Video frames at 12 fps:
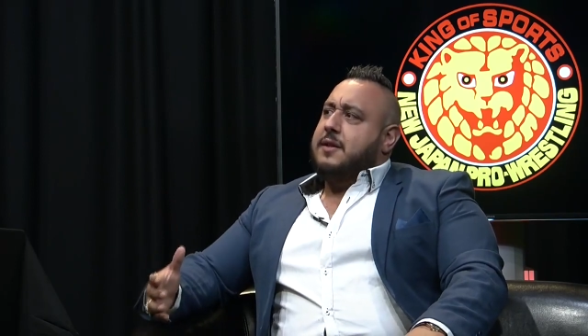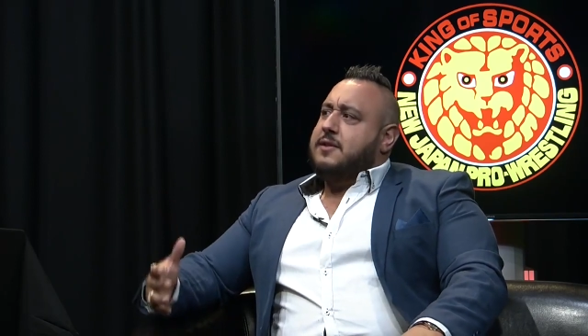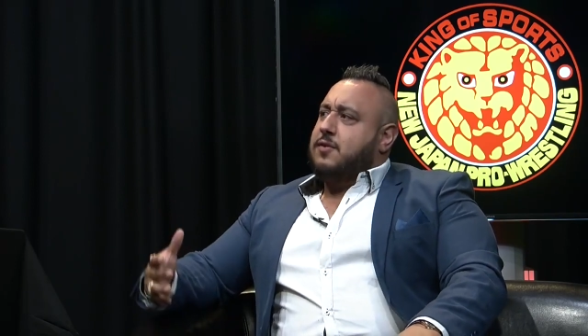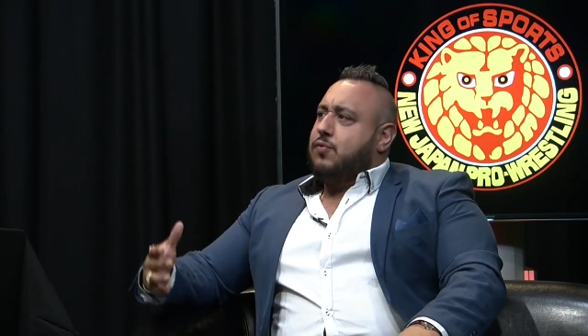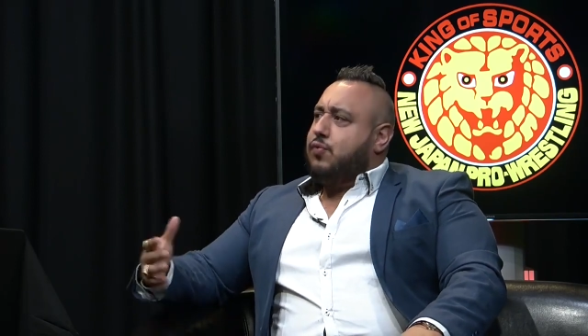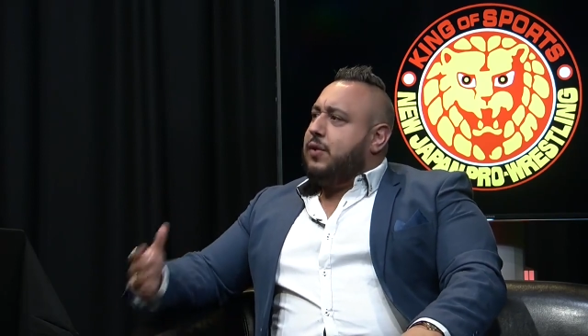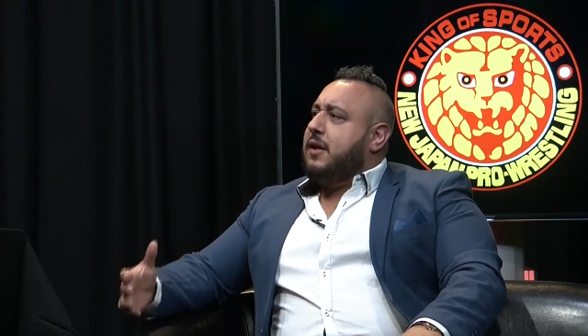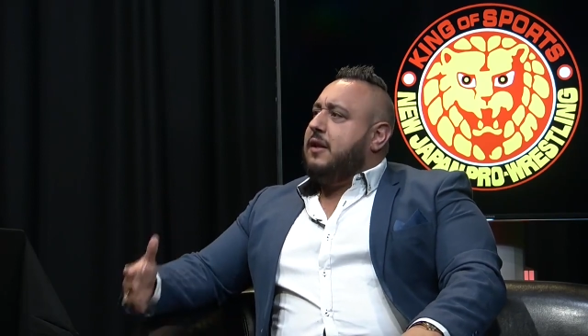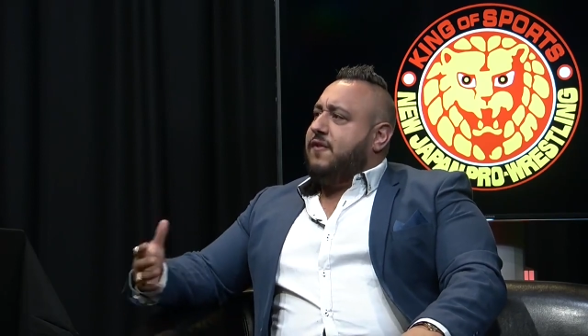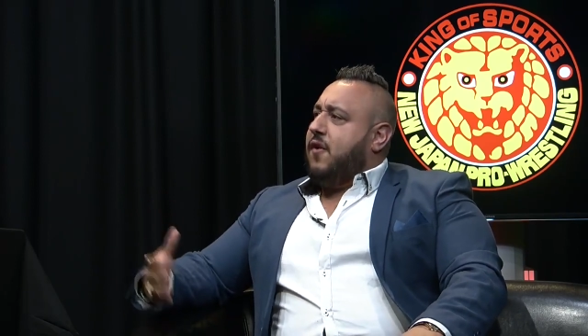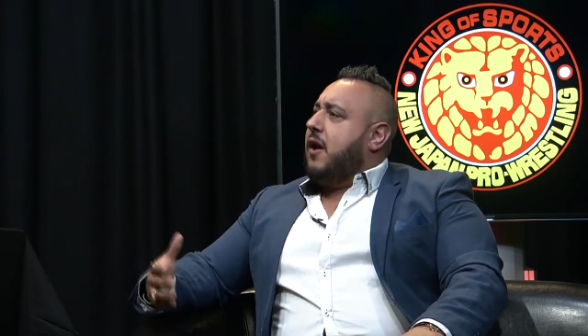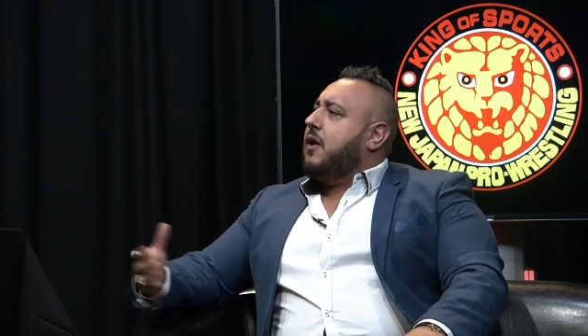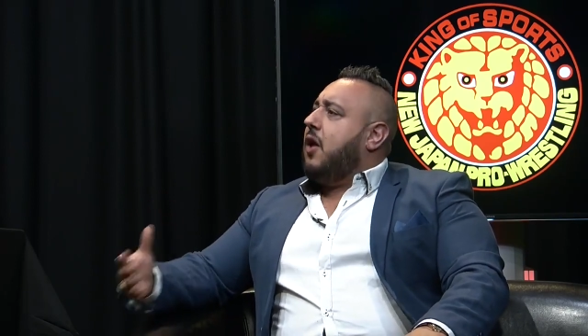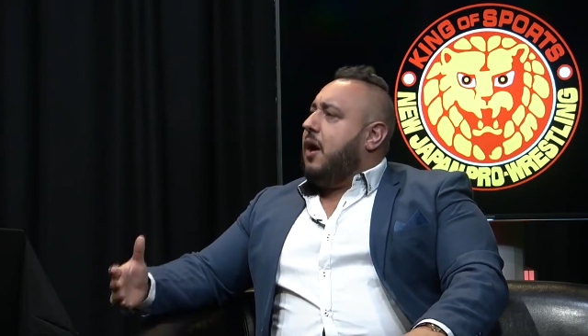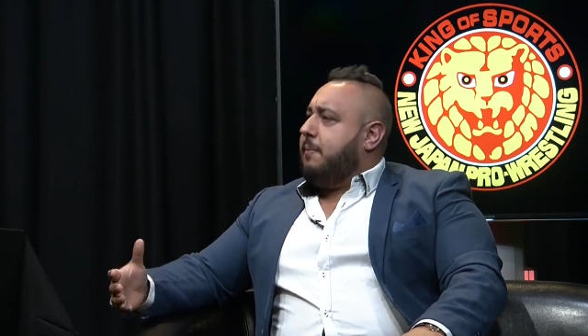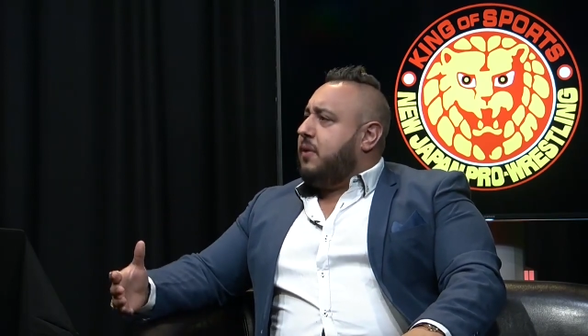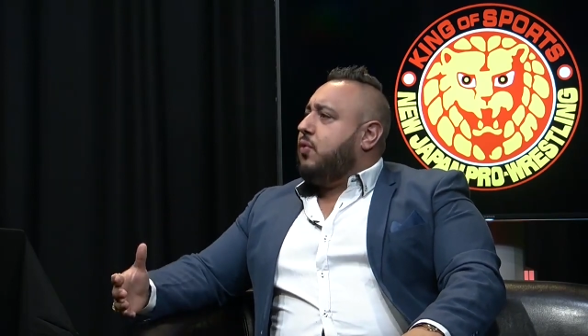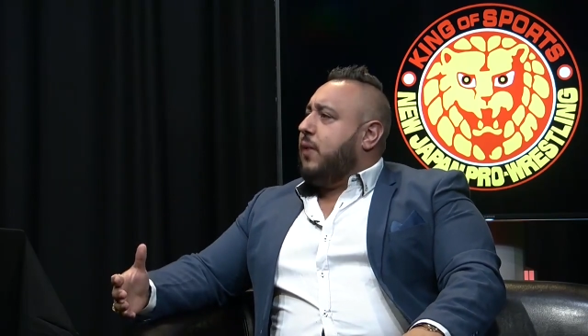There's a really fine
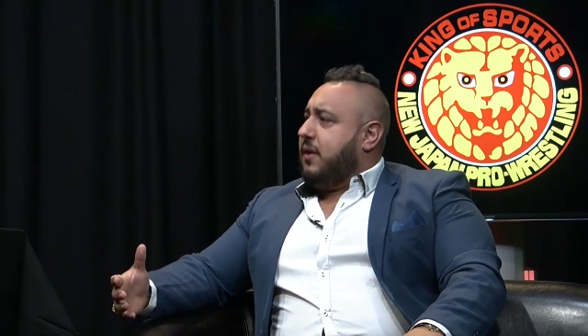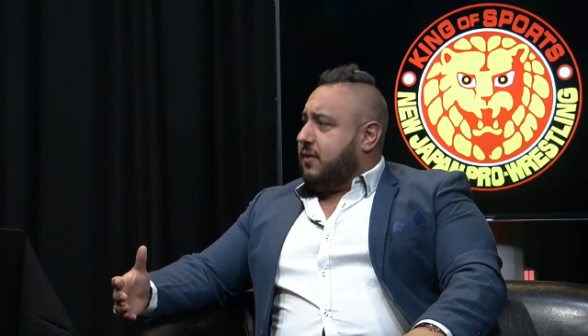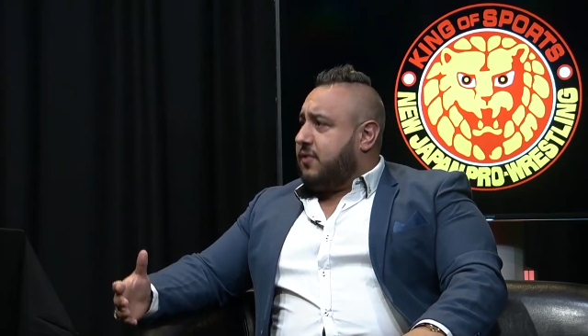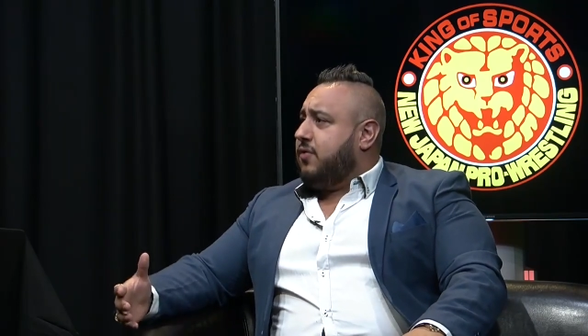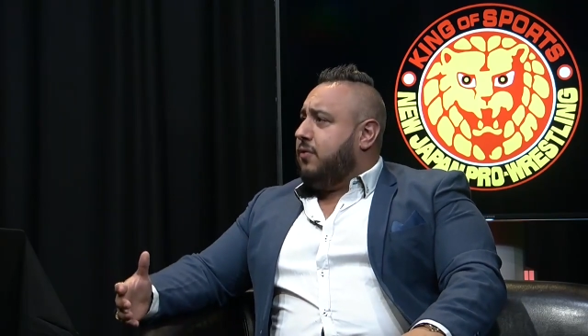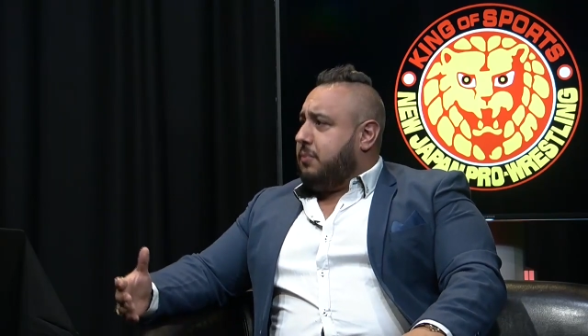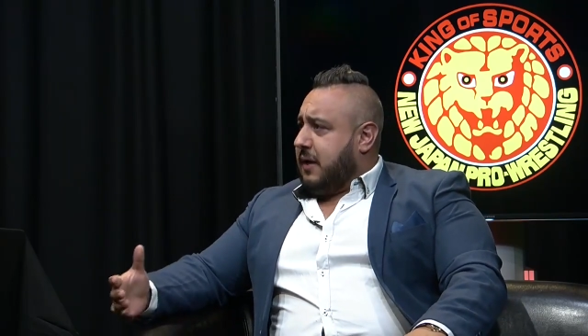line between the two.